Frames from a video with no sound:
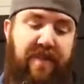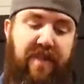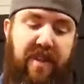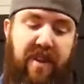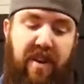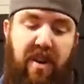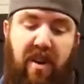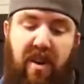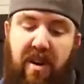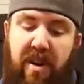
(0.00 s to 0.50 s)

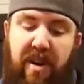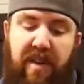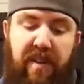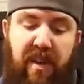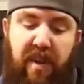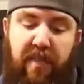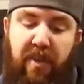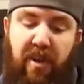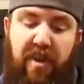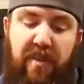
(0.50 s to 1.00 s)
There are a
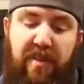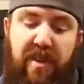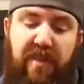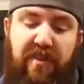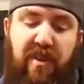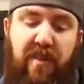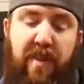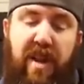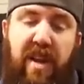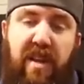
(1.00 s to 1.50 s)
couple of
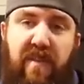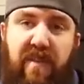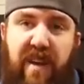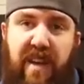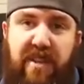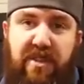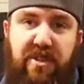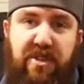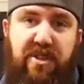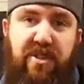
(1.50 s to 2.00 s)
different
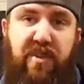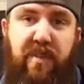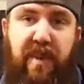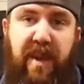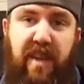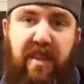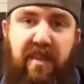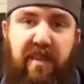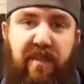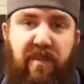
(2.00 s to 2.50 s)
manufacturers who
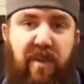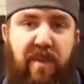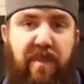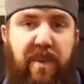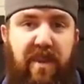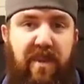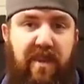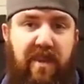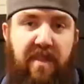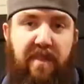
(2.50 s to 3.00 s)
make this one,
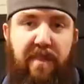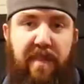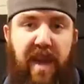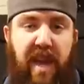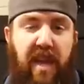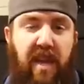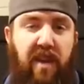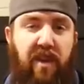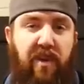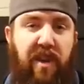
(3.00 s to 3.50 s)
but
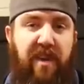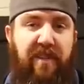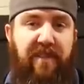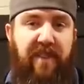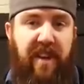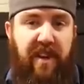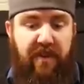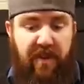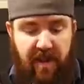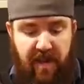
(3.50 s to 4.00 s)
Mayhew, I
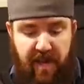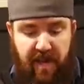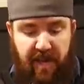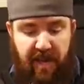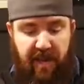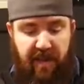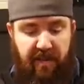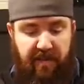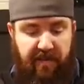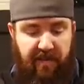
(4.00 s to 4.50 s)
found,
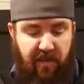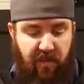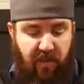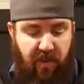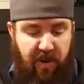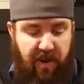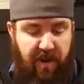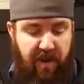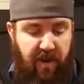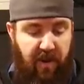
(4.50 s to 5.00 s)
is the
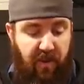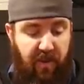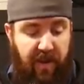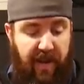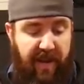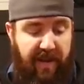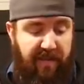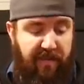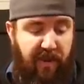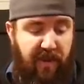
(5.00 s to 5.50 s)
one who
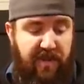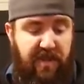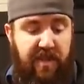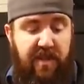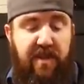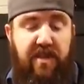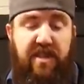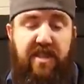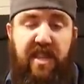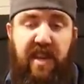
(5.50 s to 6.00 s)
has most
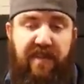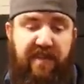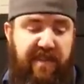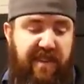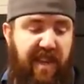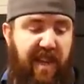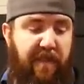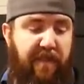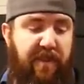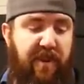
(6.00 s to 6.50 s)
of their stuff
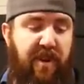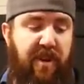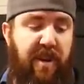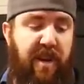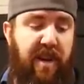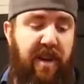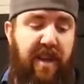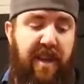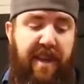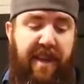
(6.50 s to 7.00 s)
stamped on
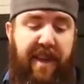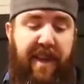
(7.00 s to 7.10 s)
it,